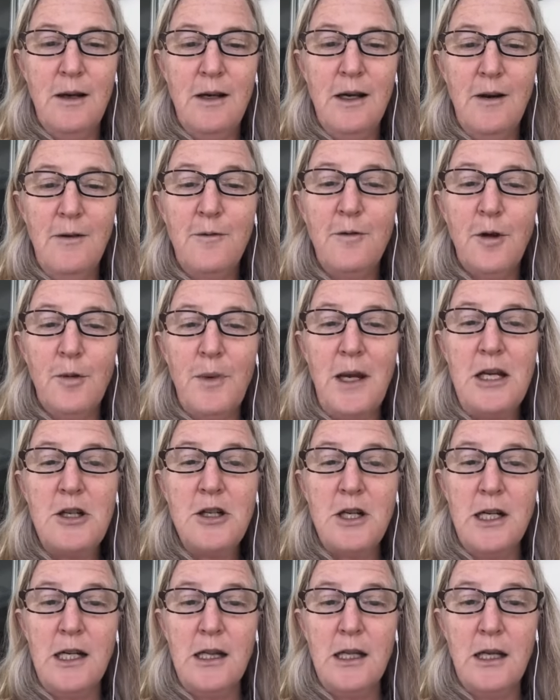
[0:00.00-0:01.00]

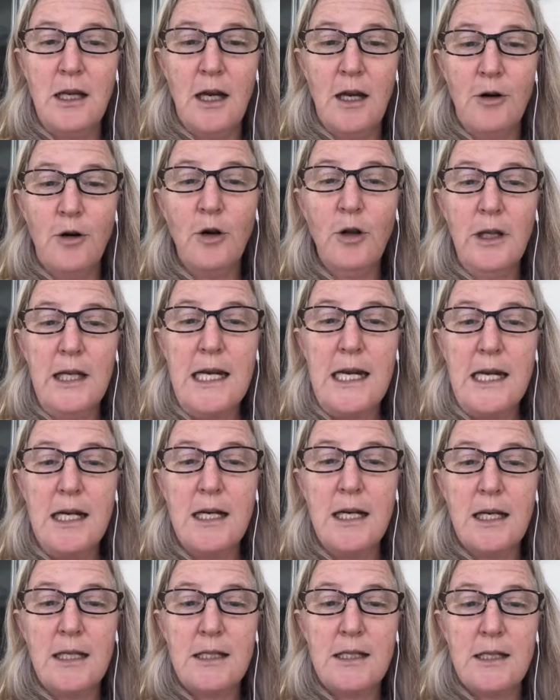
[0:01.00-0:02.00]
inflammation in the gut or leaky
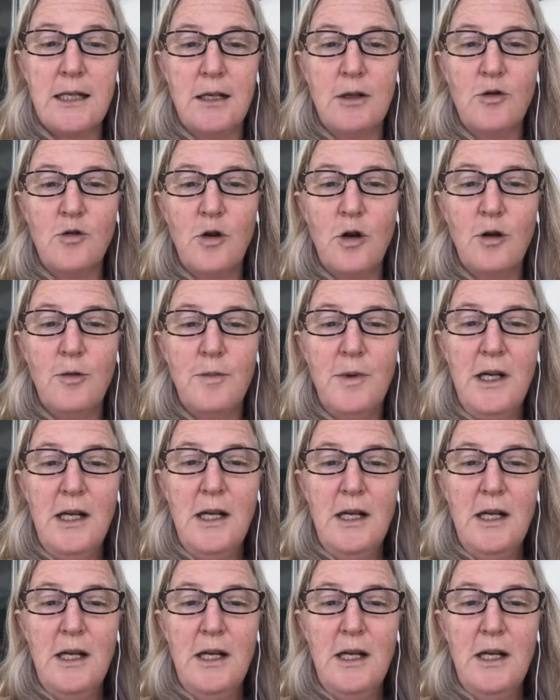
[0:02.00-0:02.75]
gut syndrome.